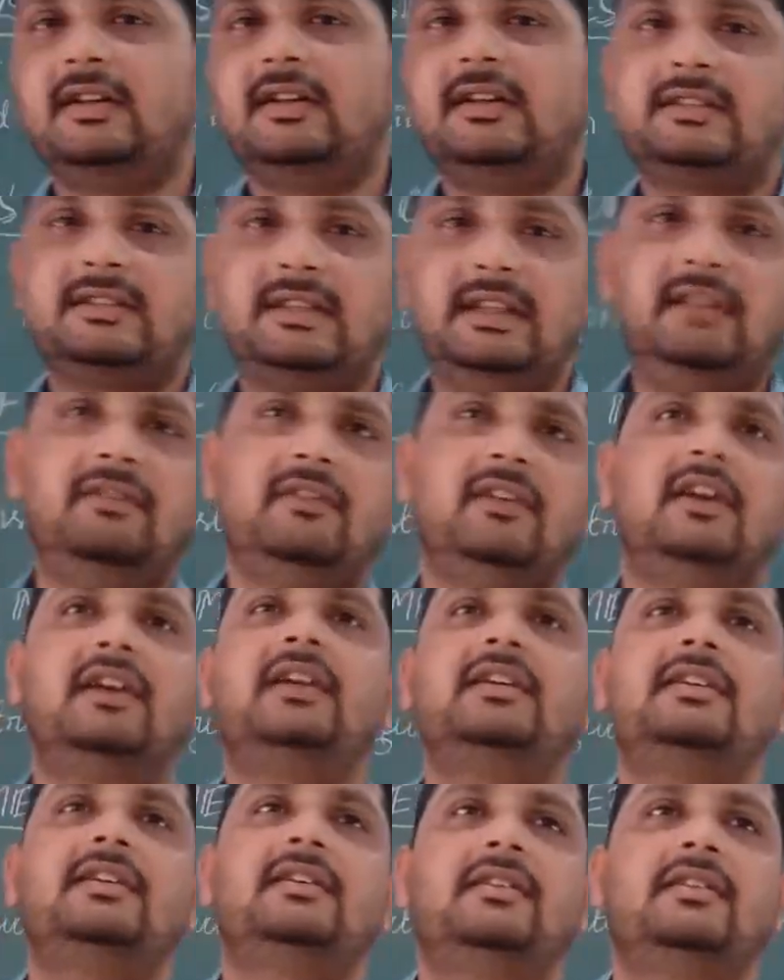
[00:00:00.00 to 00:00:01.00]
Silver,
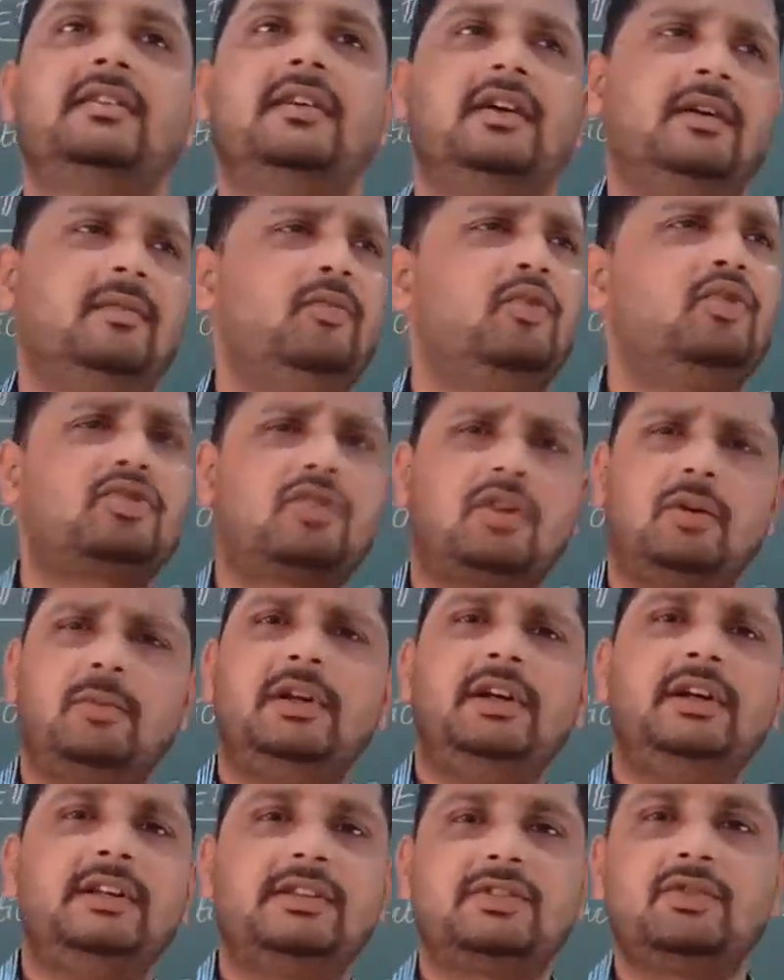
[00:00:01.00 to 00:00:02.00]
most commonly
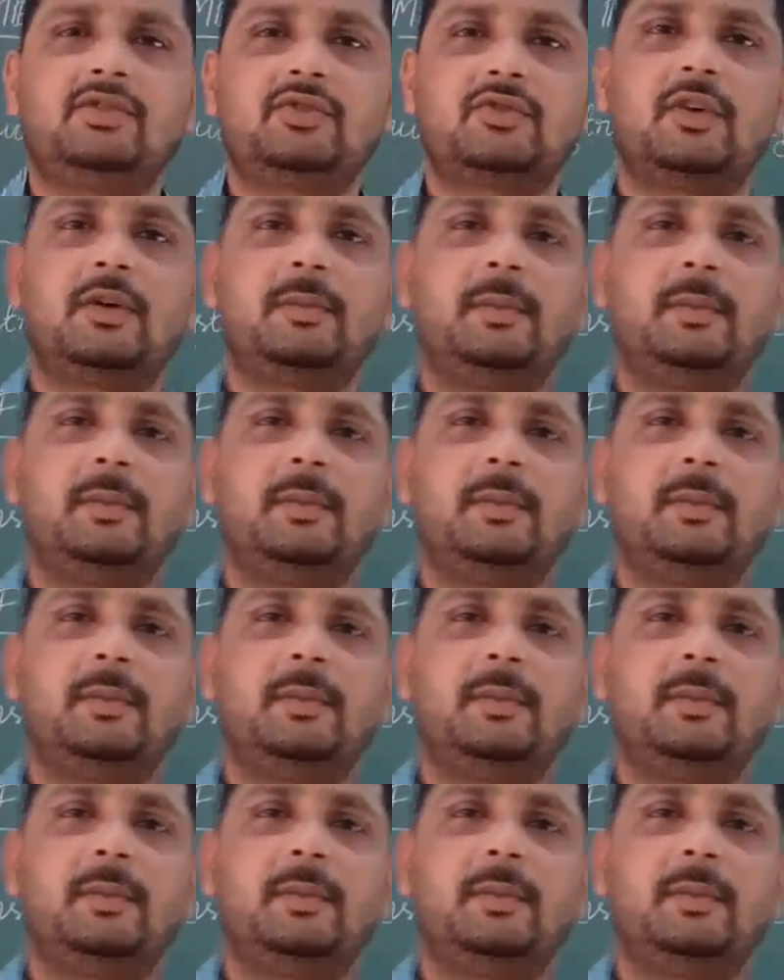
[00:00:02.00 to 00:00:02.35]
it is used for